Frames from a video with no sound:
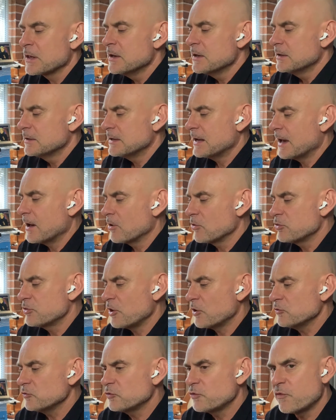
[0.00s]
Now,
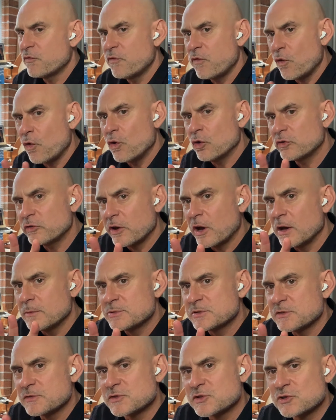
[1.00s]
those four
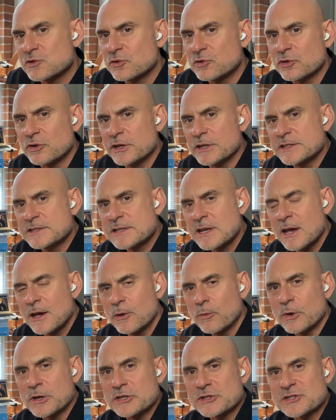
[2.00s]
types of stories,
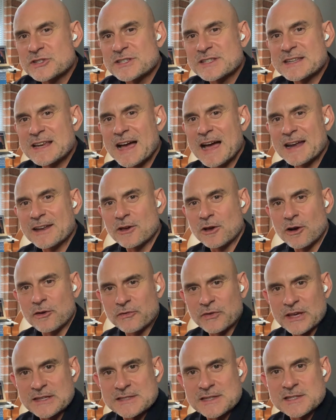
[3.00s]
when you're starting off
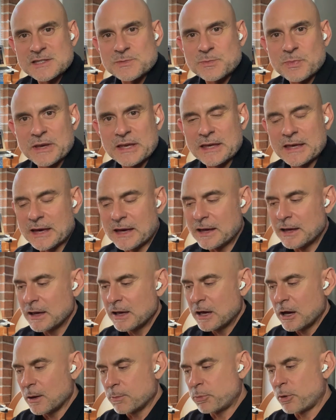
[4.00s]
as a speaker,
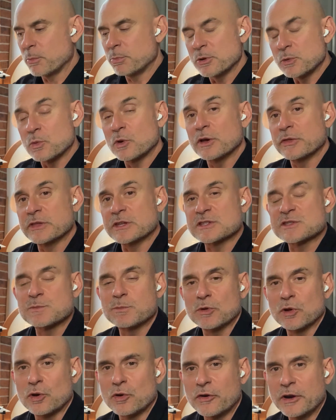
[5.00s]
are probably worth
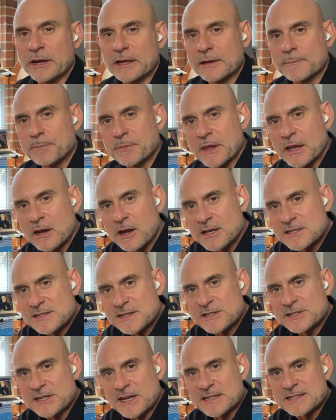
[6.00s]
exploring. And I
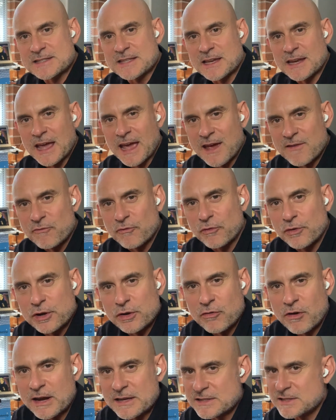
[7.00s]
suggest that every
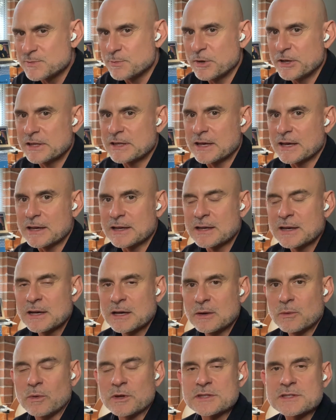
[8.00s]
great speaker
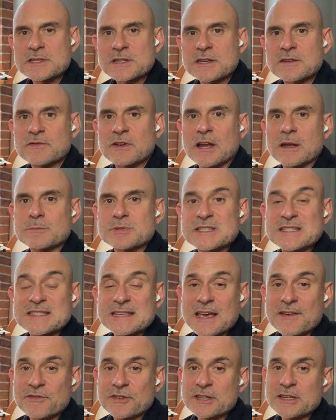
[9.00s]
wants to develop
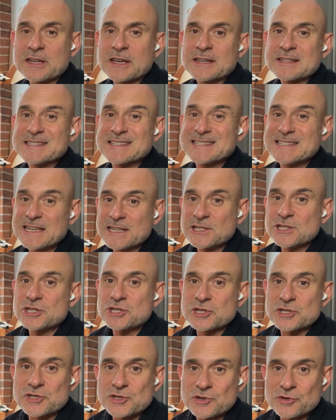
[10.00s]
7
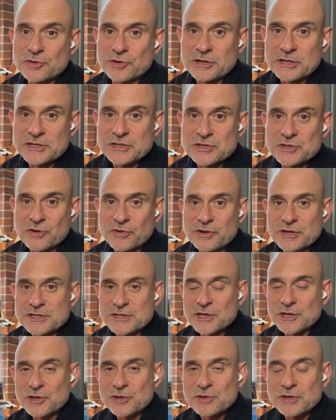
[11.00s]
signature stories
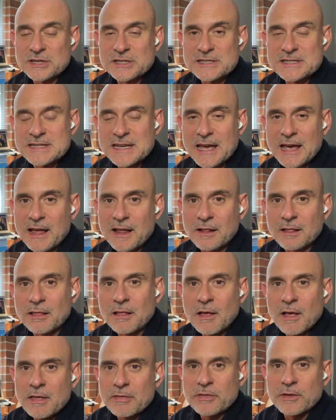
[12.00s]
that you can tell
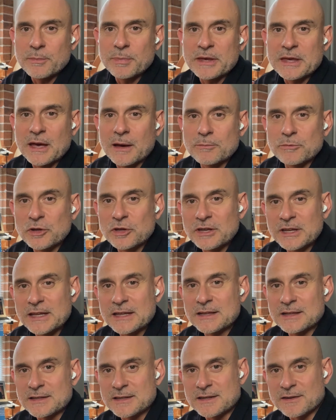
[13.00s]
that become
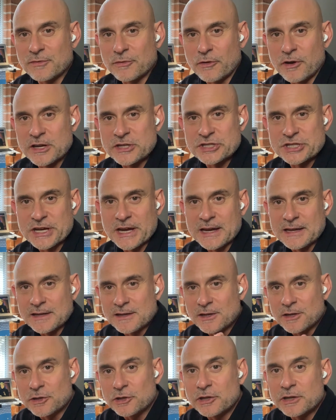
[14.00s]
uniquely differentiated
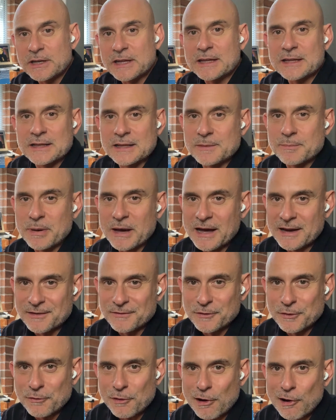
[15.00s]
and uniquely part of
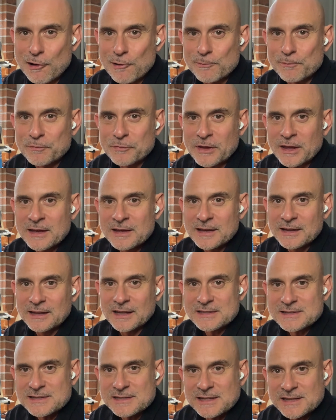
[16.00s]
your own.
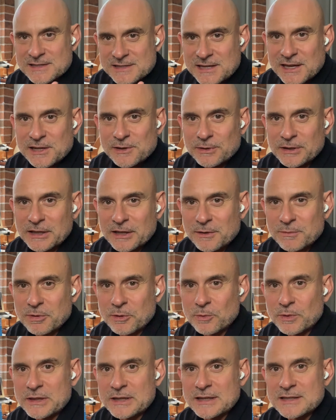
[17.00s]
Let's continue a little
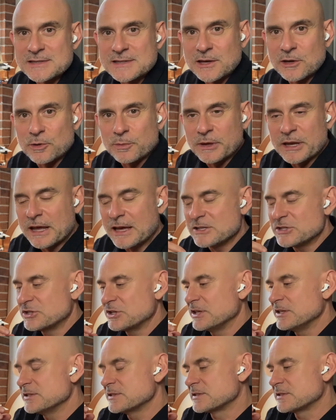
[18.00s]
bit with Liz Gilbert as
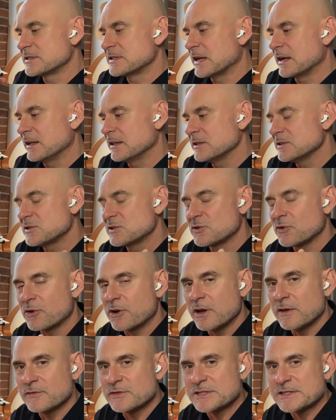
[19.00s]
she's telling the
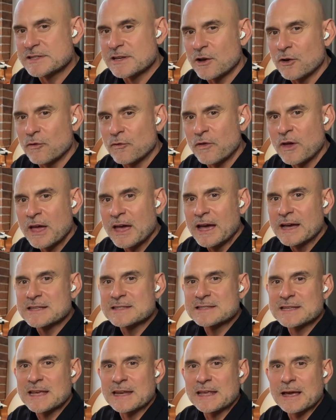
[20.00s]
story of herself and
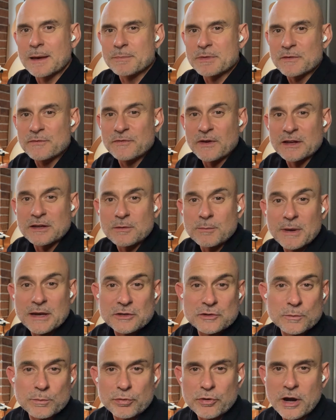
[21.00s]
setting up the
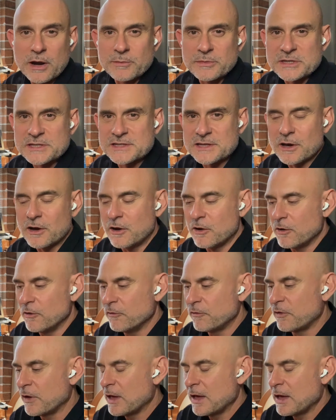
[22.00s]
fundamental premise of